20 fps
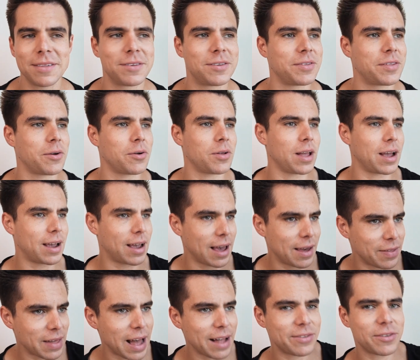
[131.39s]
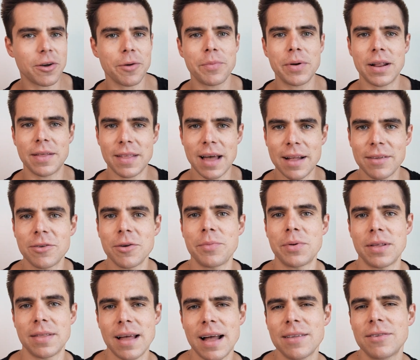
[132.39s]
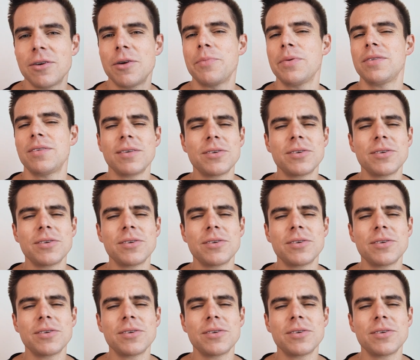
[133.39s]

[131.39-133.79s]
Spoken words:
and so they were like, hey, that's open and that's open and that's open.